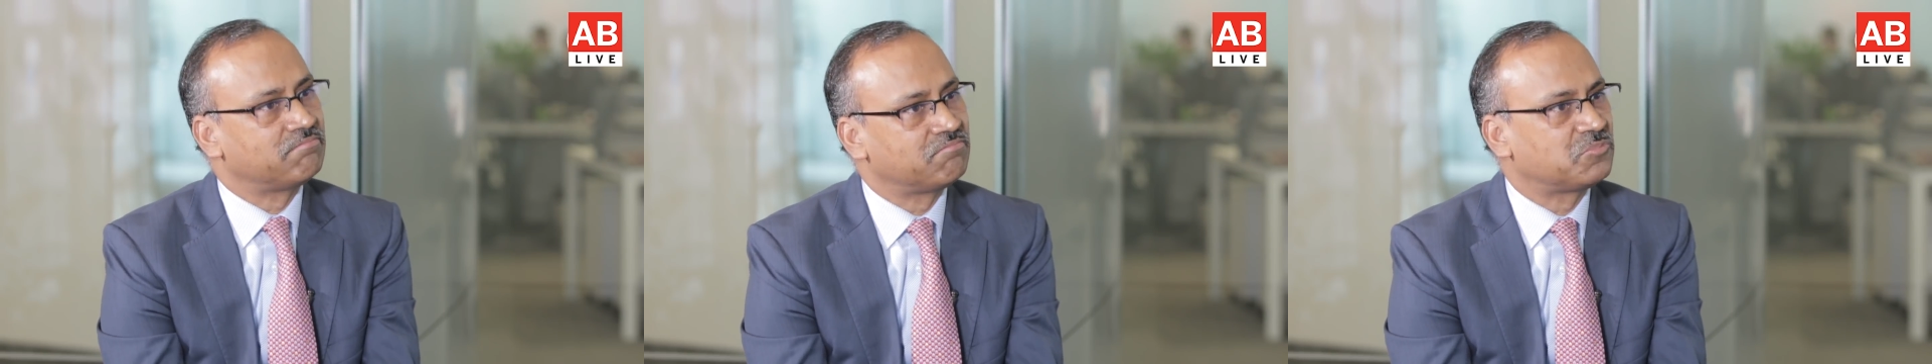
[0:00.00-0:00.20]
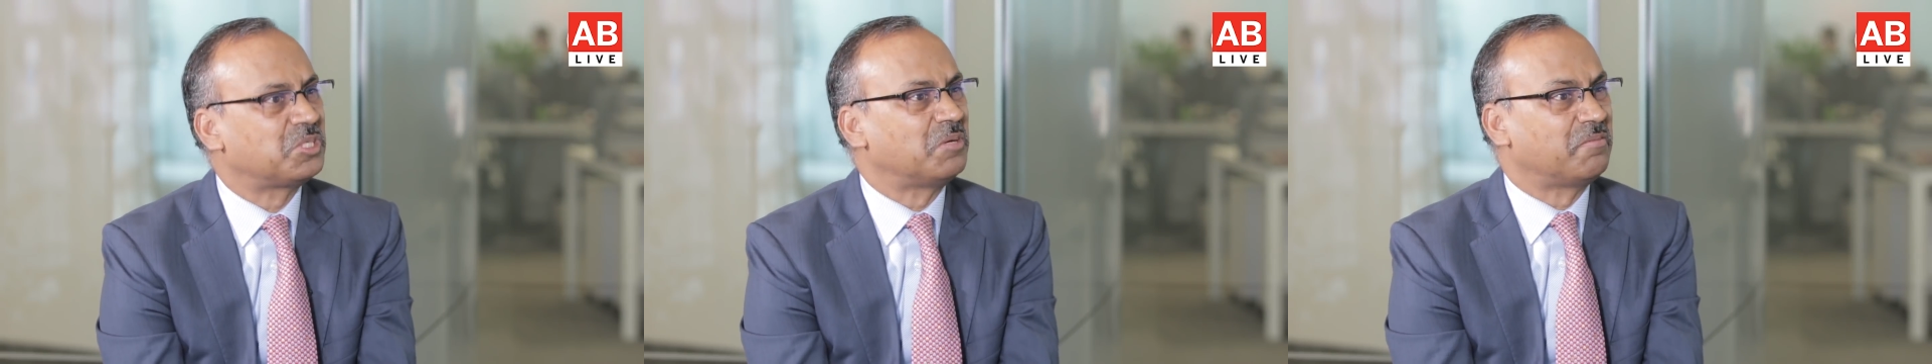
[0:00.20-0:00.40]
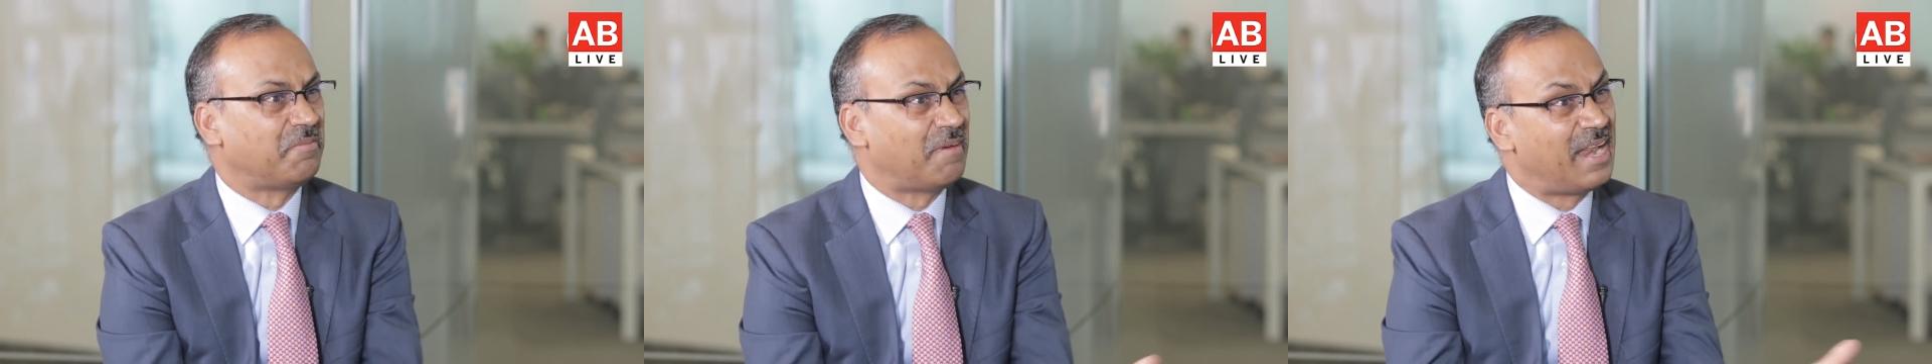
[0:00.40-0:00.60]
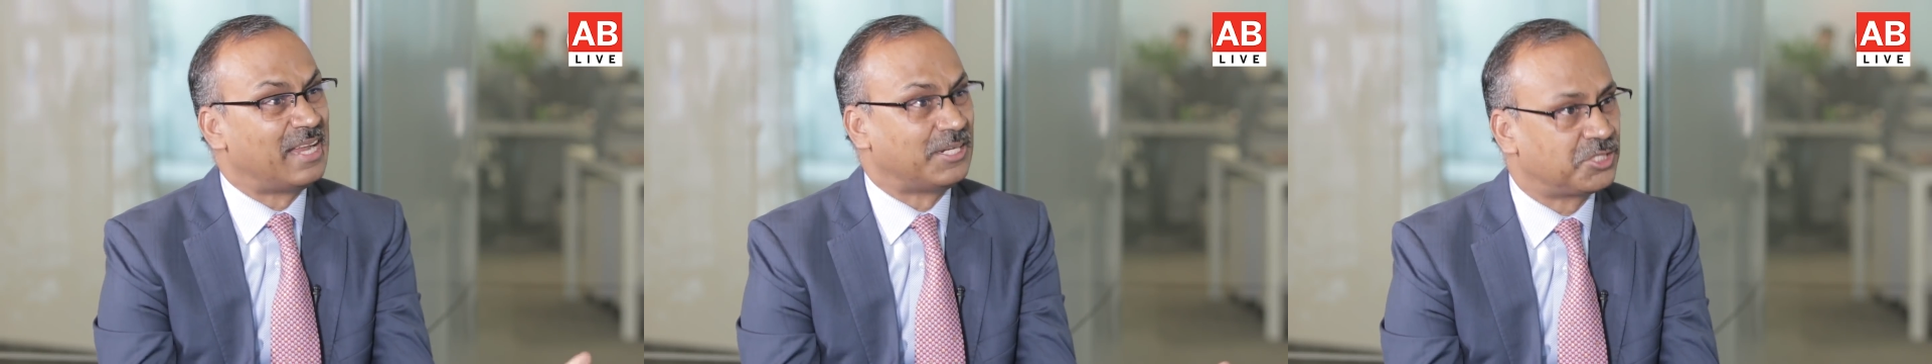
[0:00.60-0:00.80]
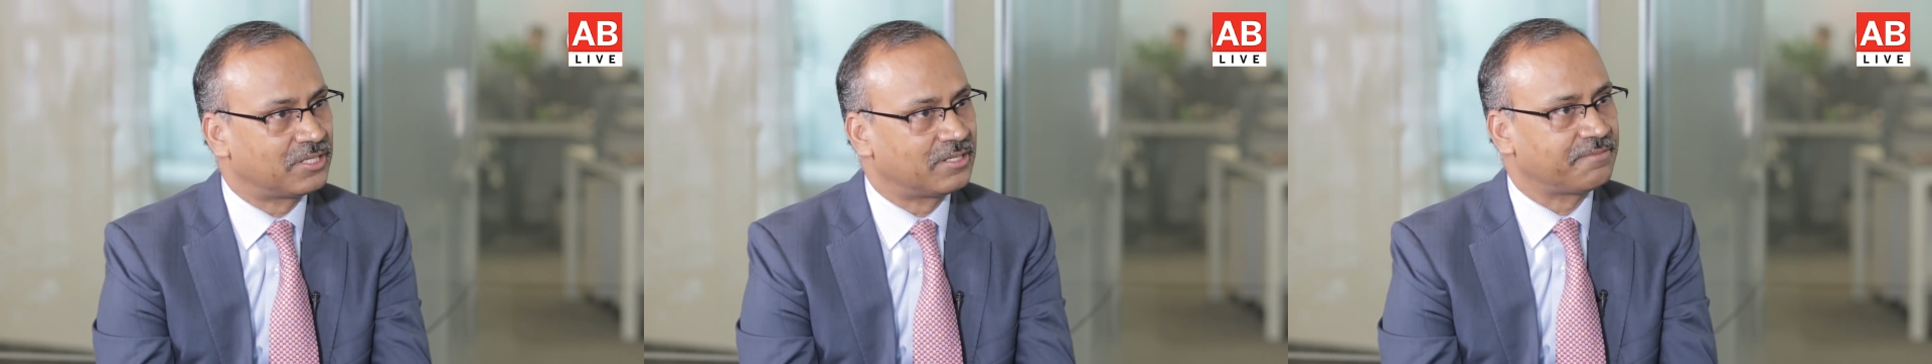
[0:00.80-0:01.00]
sort of
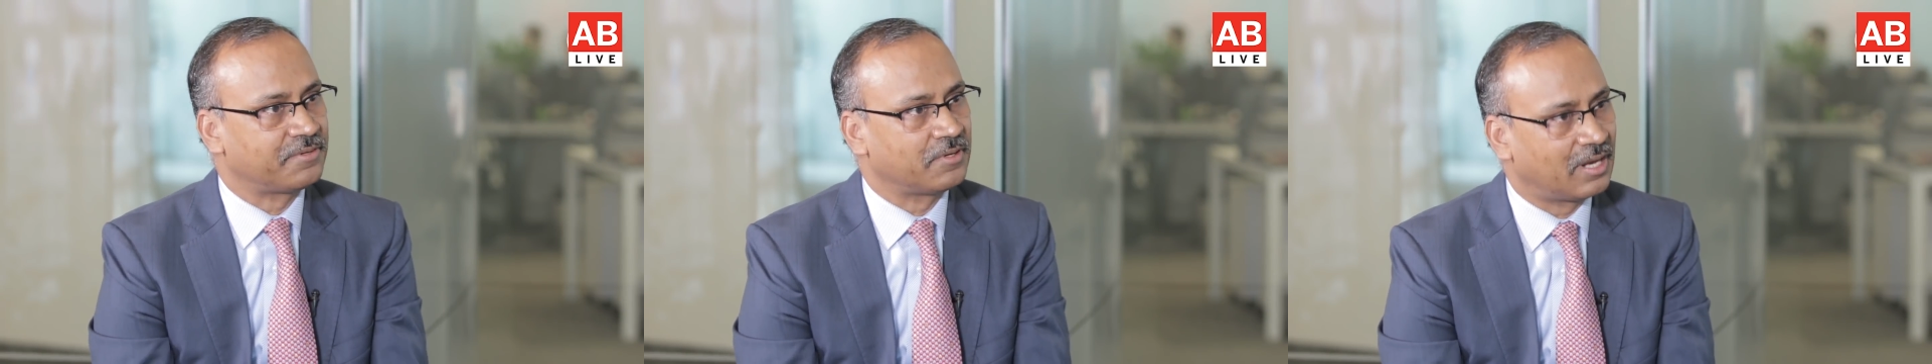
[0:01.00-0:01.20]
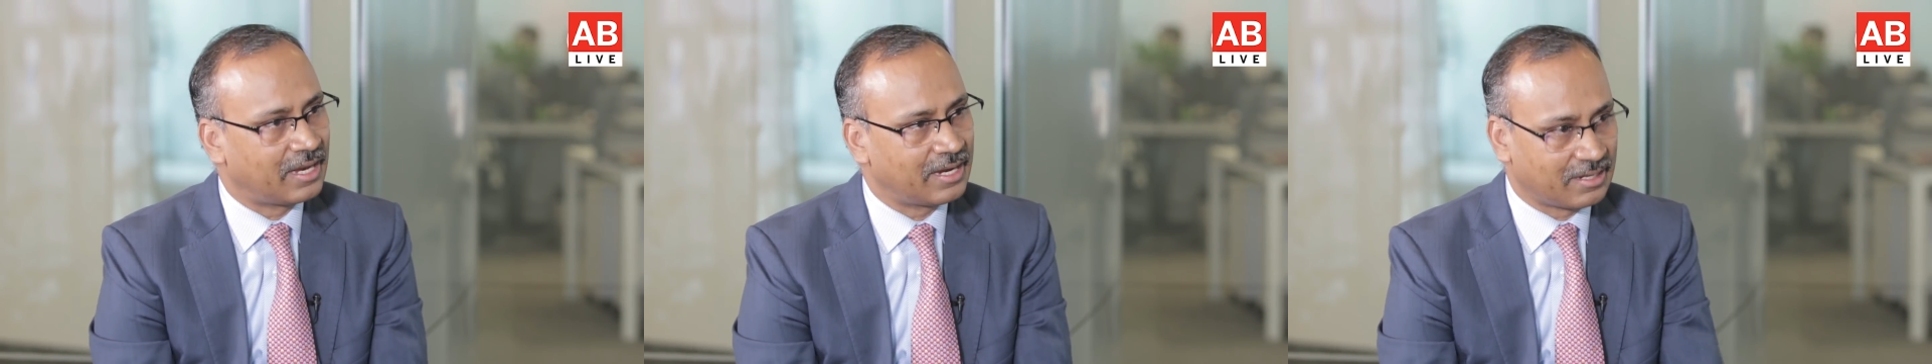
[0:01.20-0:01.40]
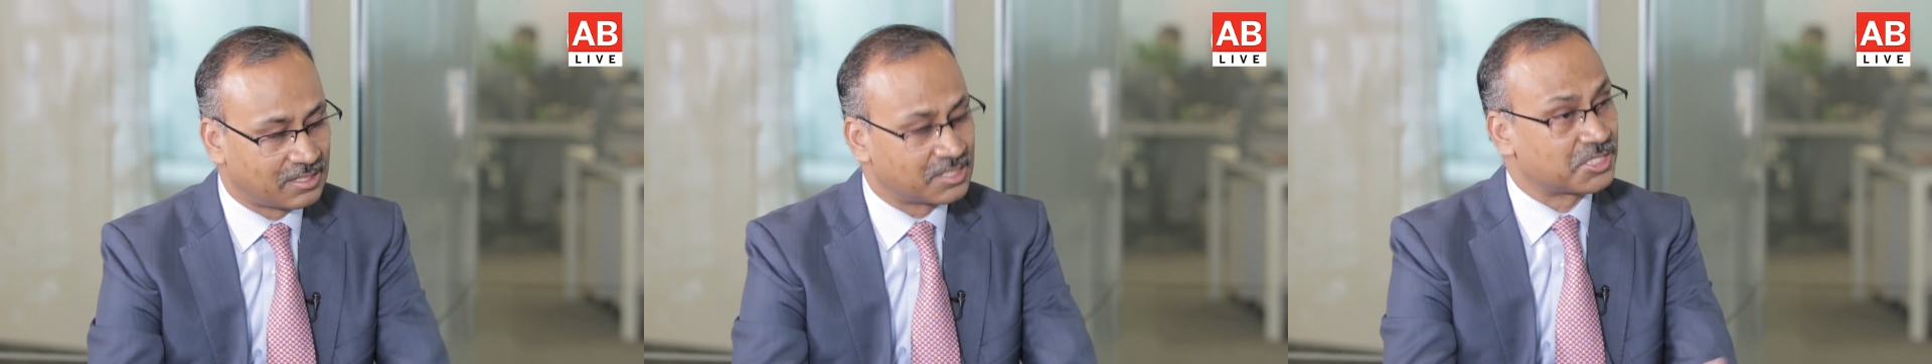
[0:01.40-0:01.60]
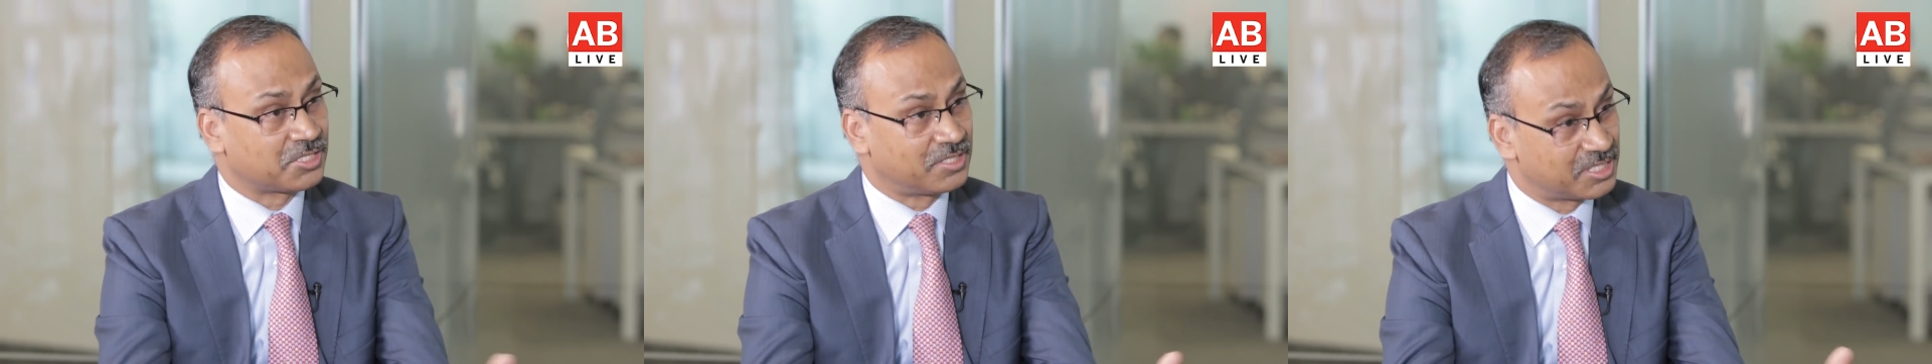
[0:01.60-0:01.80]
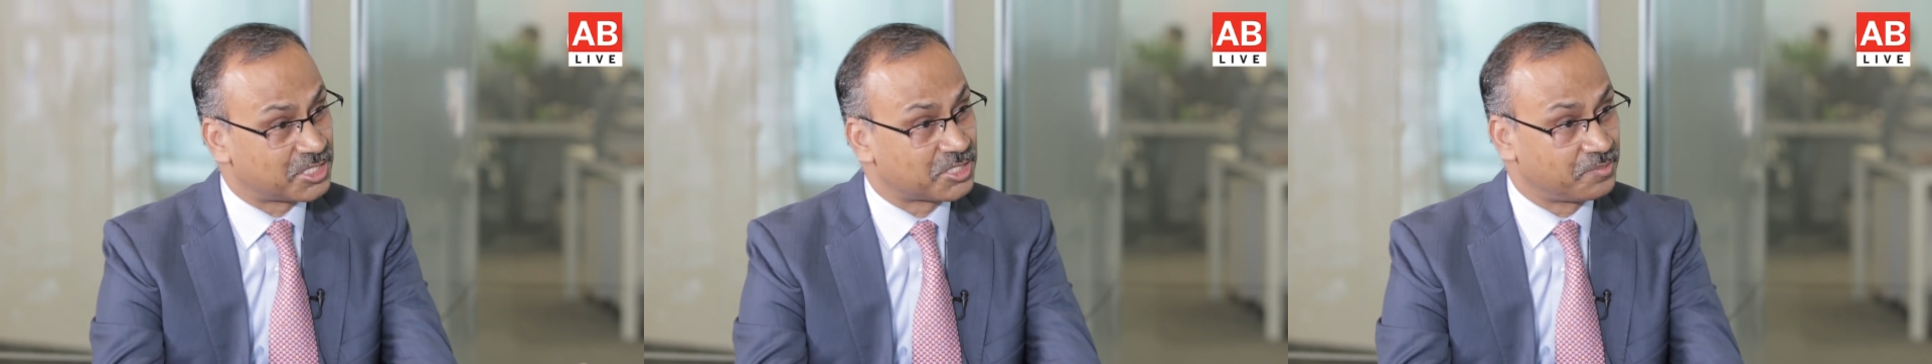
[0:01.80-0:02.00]
ledger, if you like, a
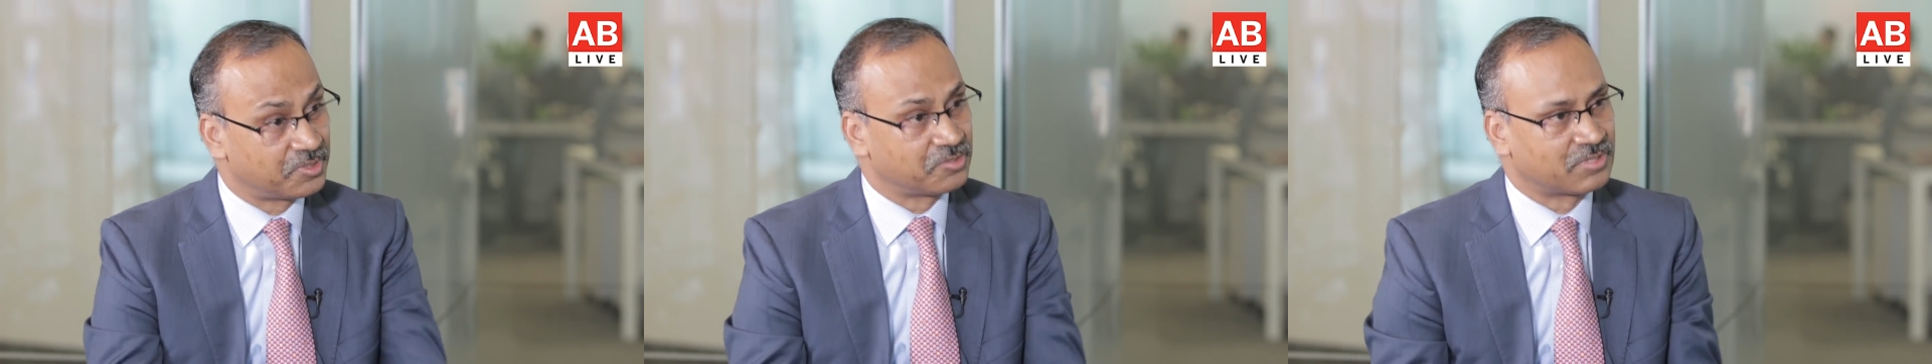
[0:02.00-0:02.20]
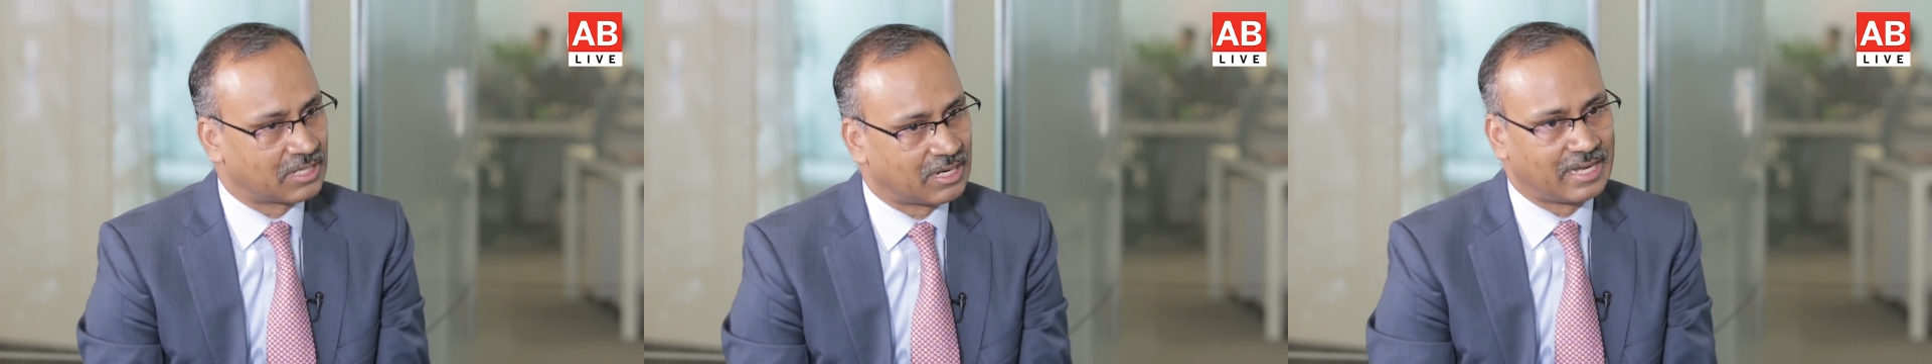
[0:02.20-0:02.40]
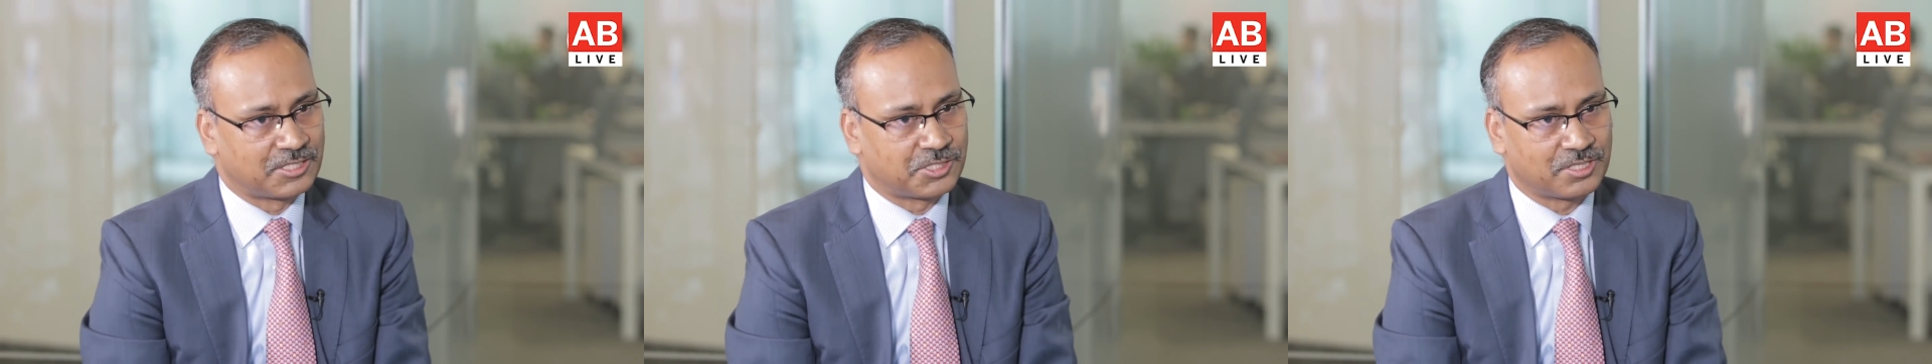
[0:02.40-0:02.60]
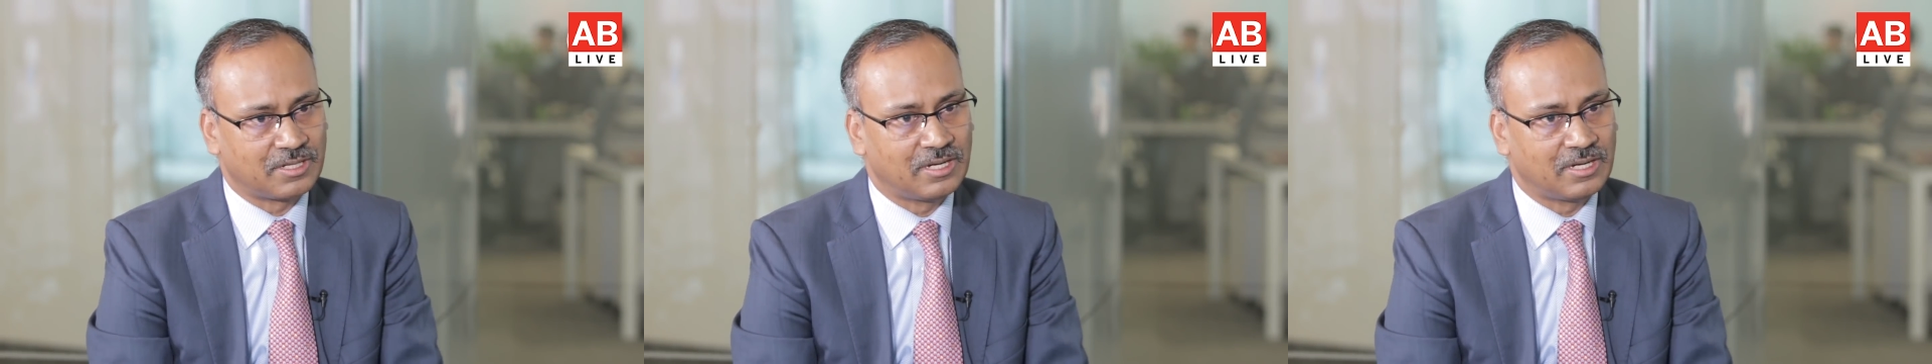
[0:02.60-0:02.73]
distributed ledger.